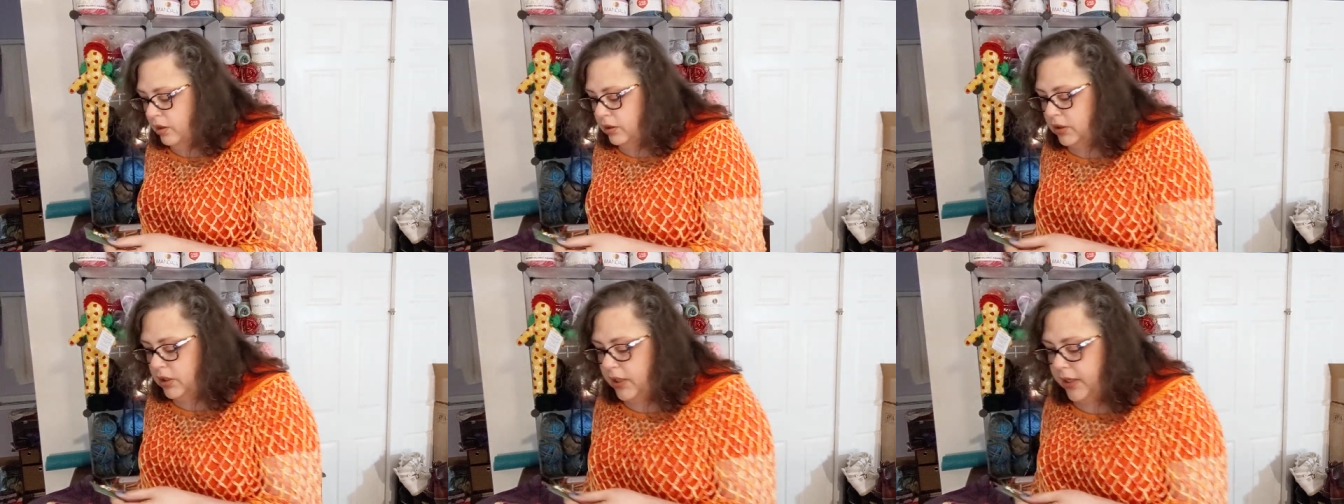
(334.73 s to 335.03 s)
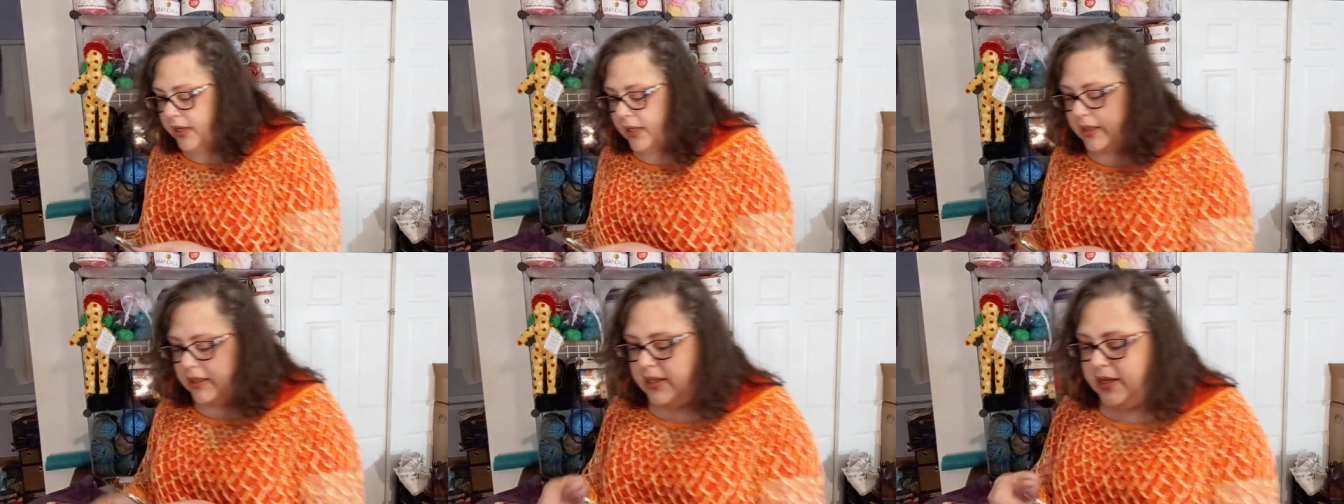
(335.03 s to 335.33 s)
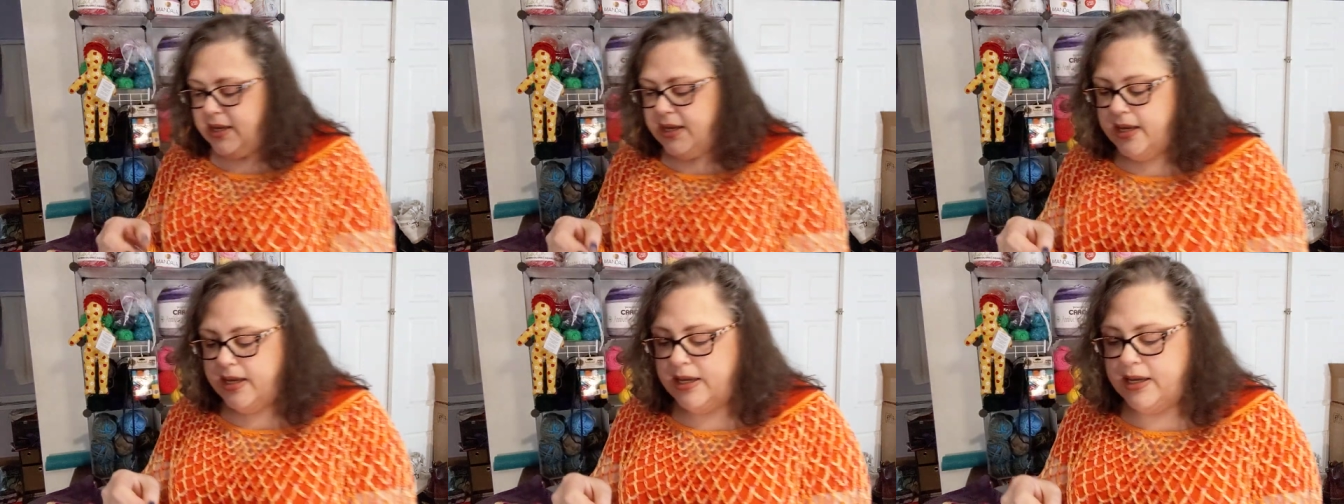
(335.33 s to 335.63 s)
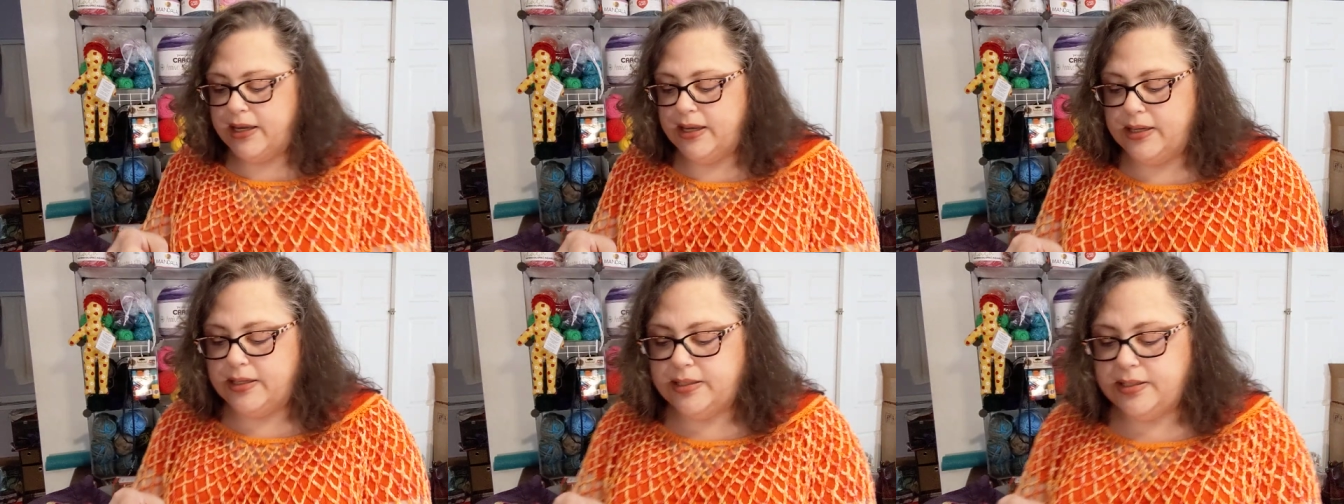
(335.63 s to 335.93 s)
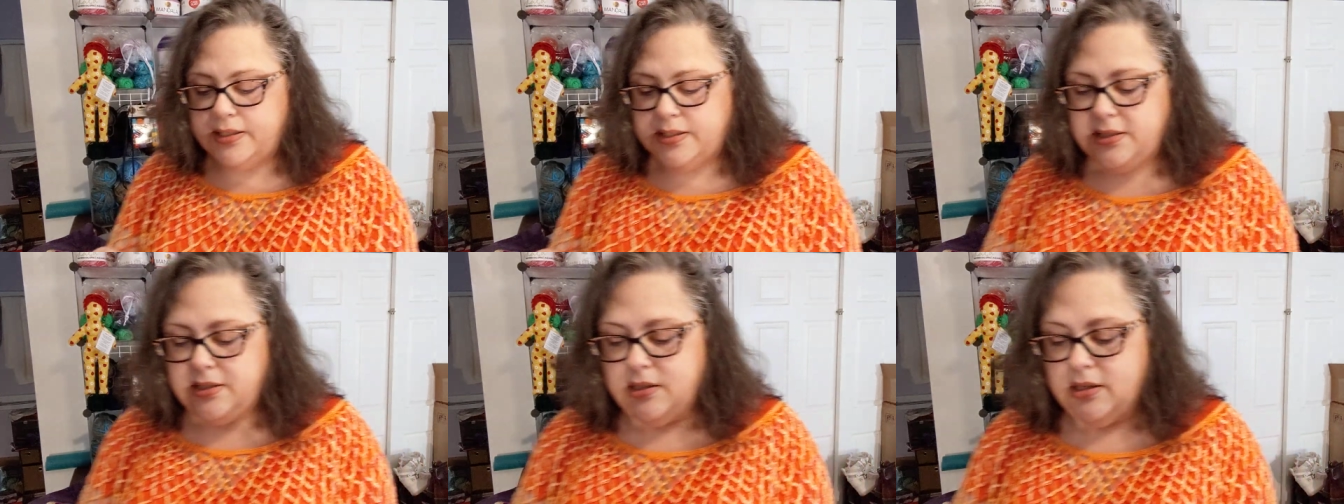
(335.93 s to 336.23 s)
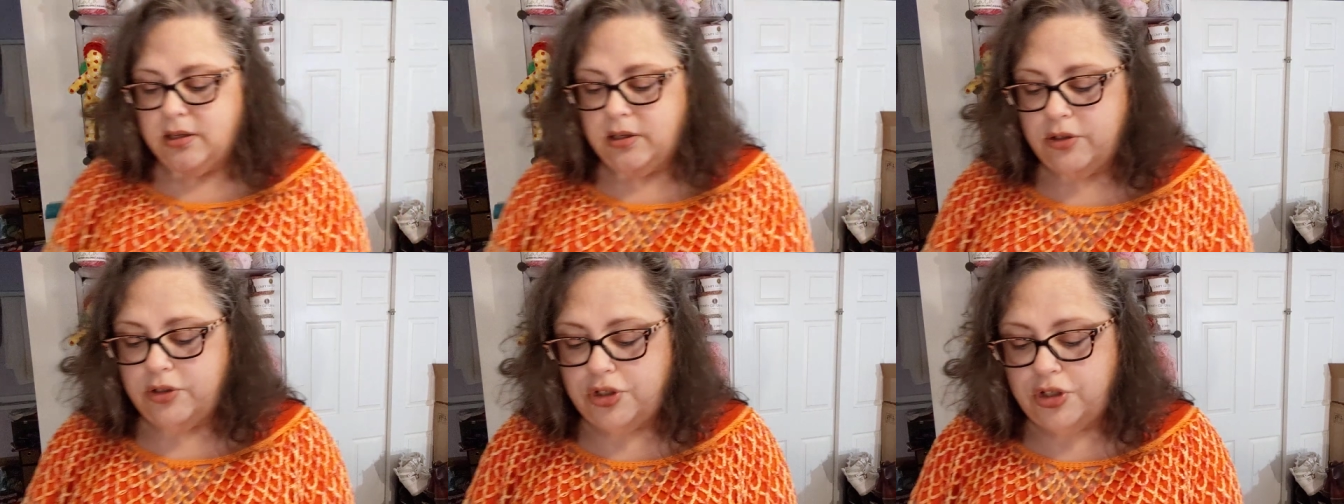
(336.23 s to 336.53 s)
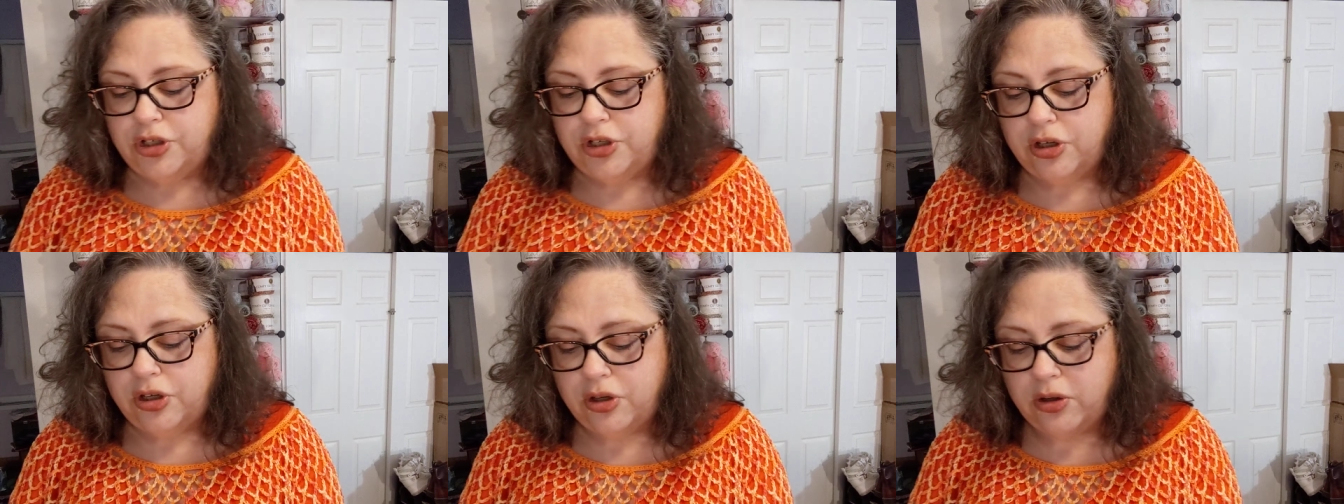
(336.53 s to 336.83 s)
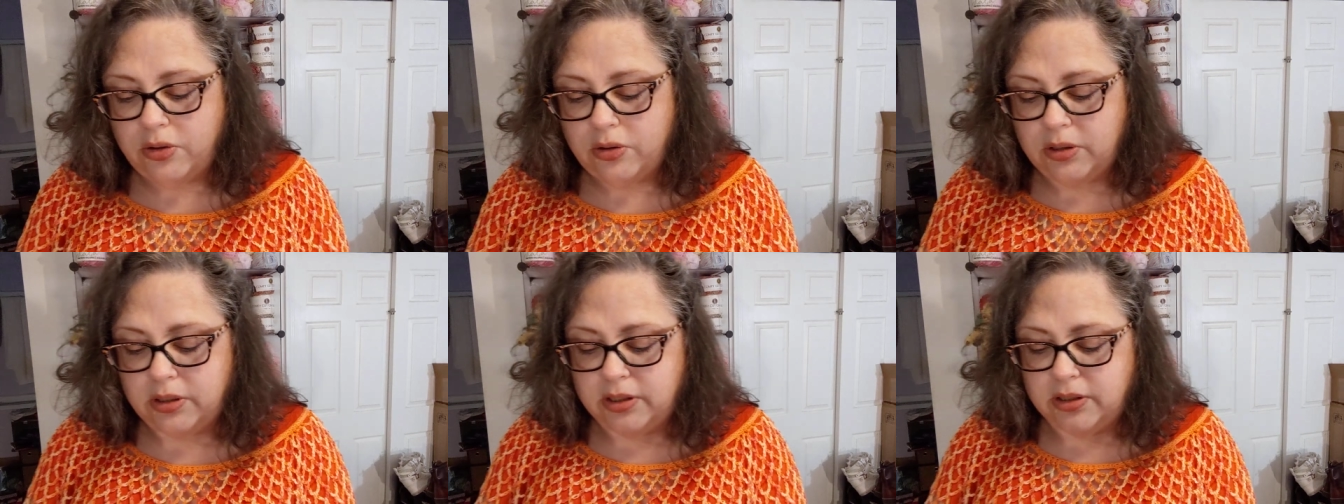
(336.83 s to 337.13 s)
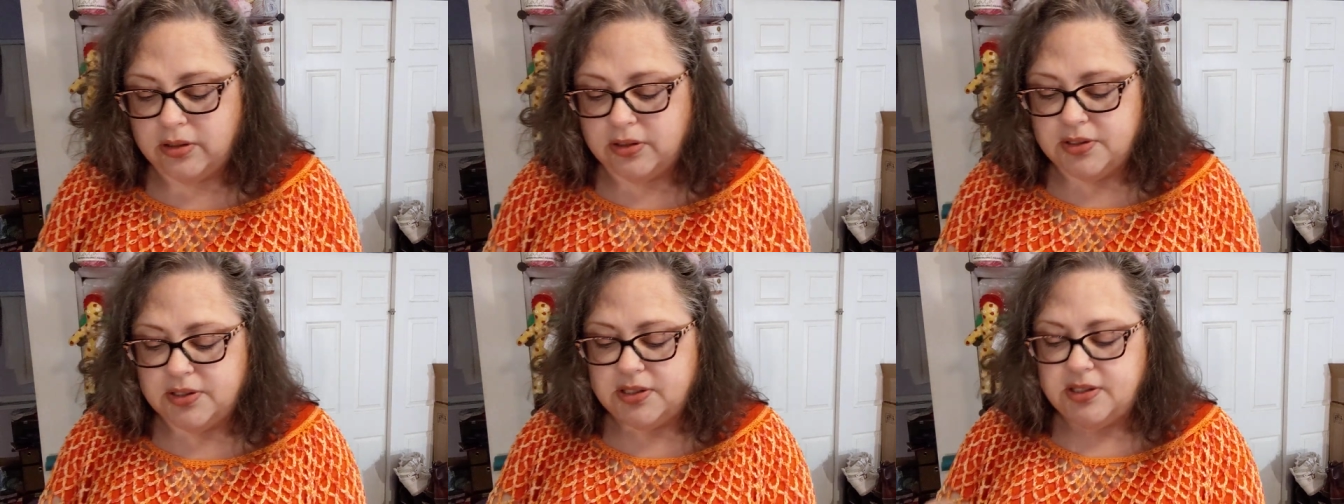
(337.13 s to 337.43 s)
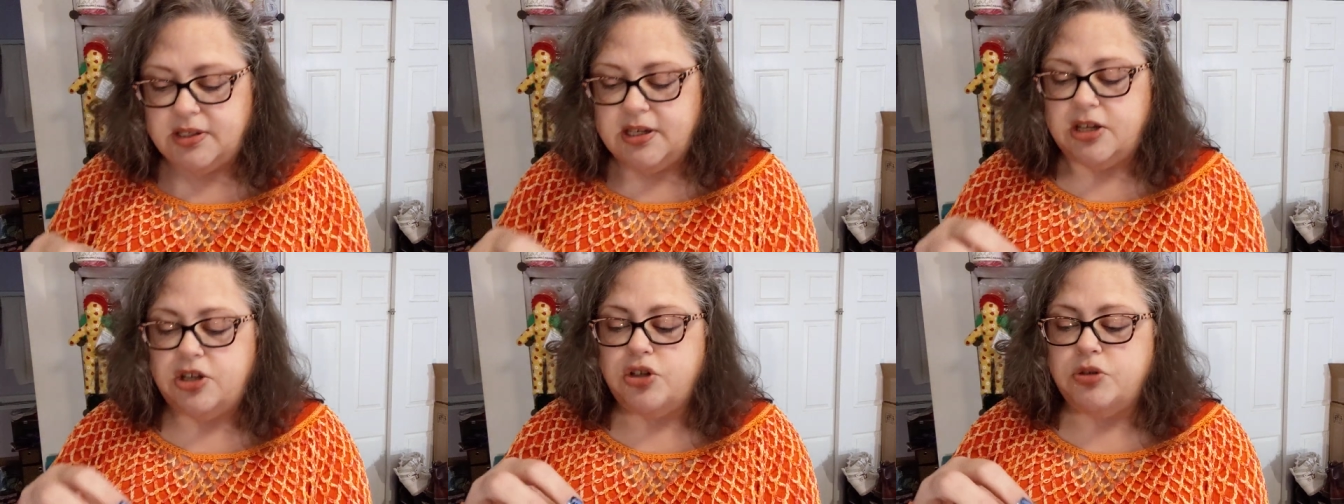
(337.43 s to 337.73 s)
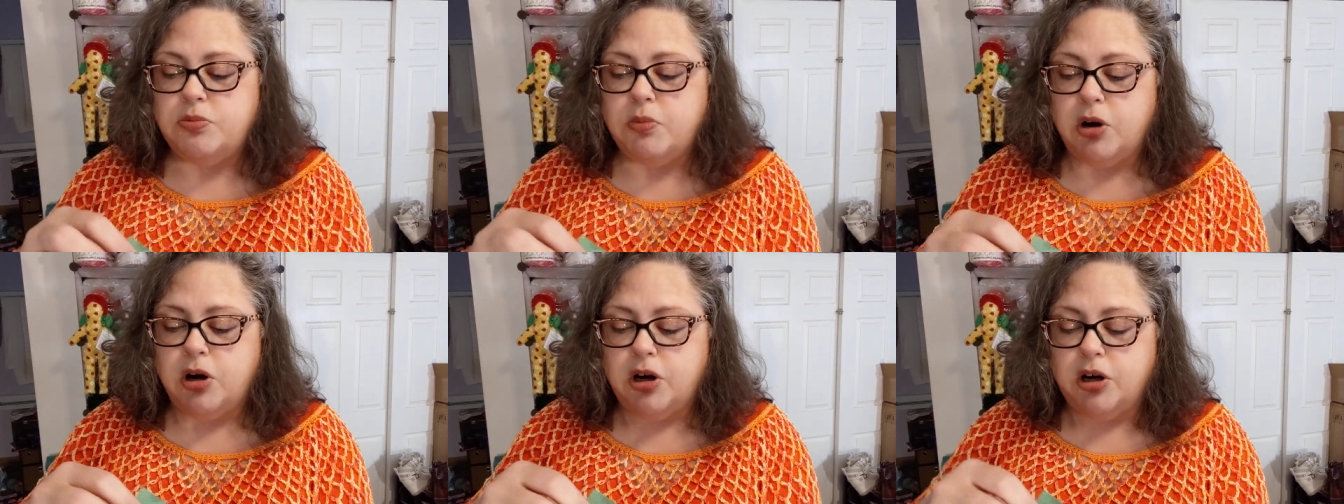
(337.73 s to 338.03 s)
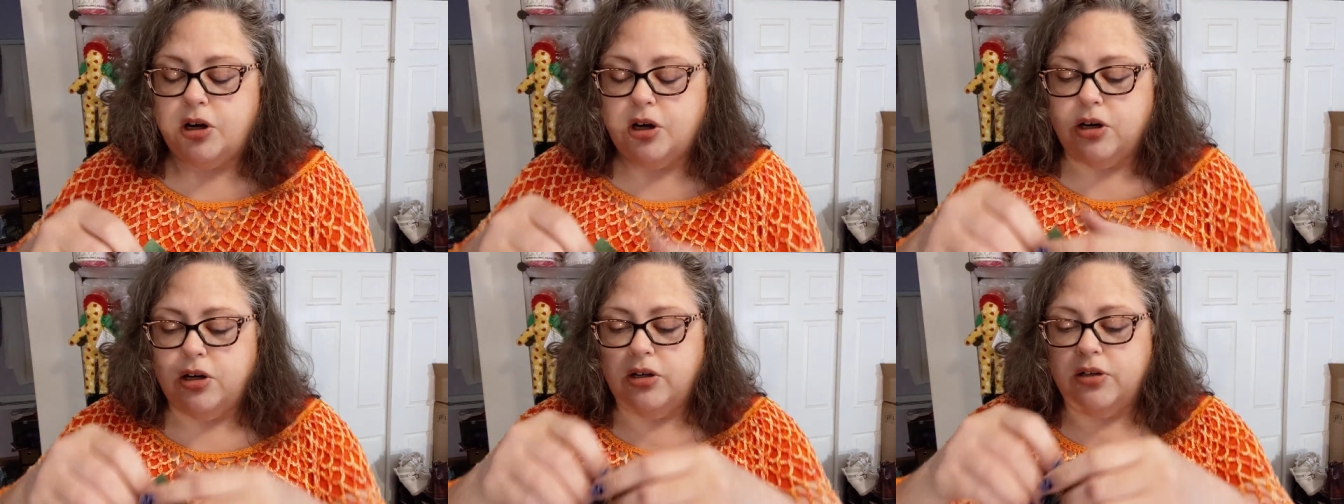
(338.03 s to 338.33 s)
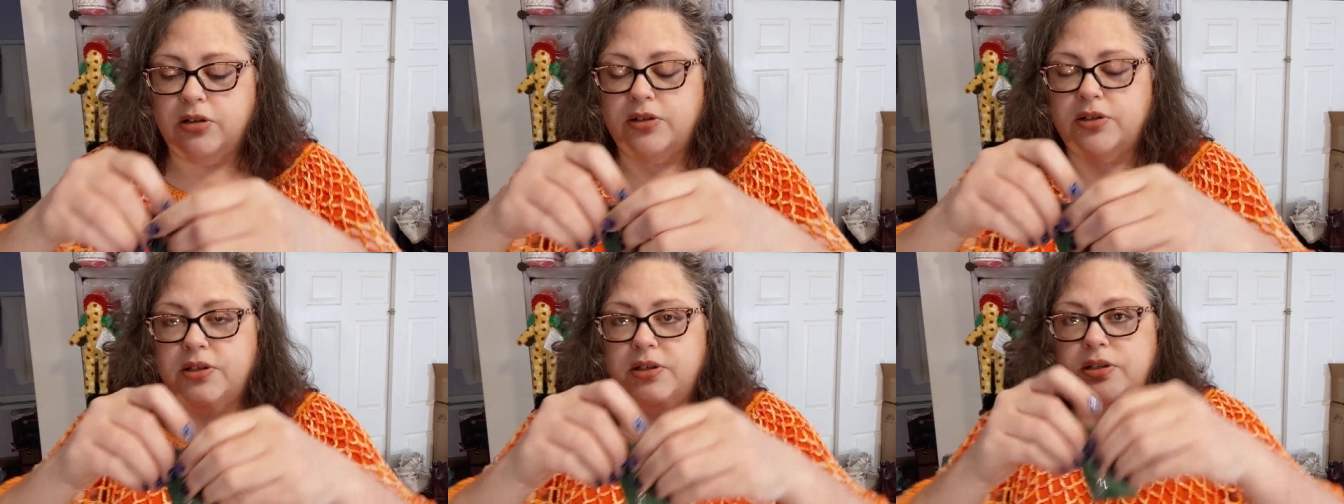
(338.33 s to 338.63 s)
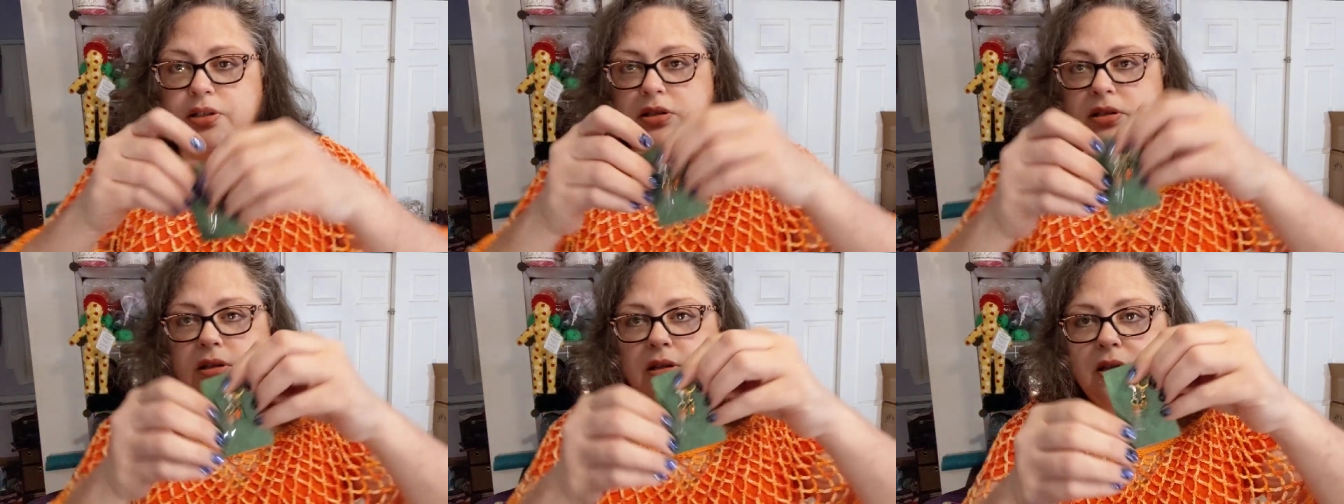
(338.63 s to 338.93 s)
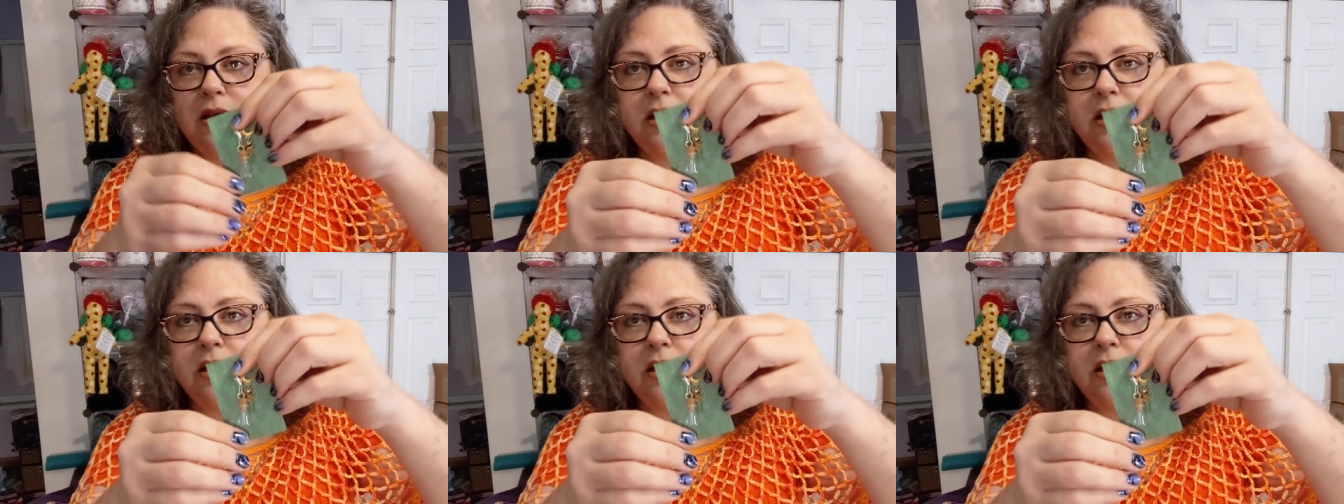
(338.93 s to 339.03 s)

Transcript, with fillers: Look at this. 2 little stitch markers.